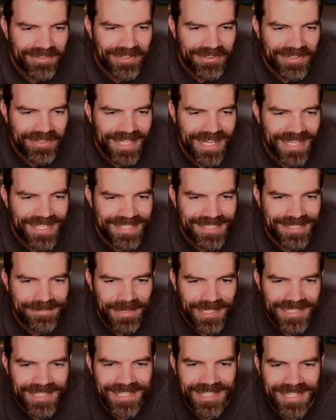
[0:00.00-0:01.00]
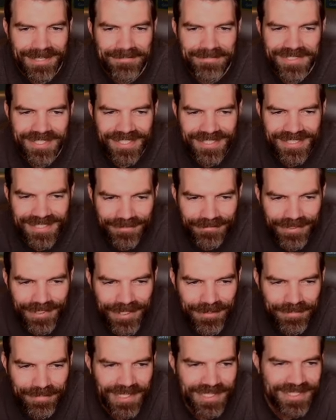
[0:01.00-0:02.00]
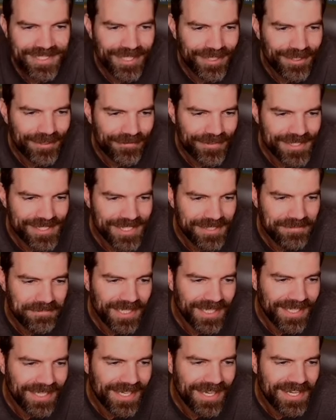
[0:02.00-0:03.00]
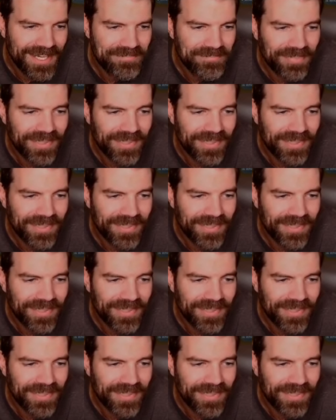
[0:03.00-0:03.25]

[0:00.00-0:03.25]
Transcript: know that I expected them to develop an entire fishing mini game,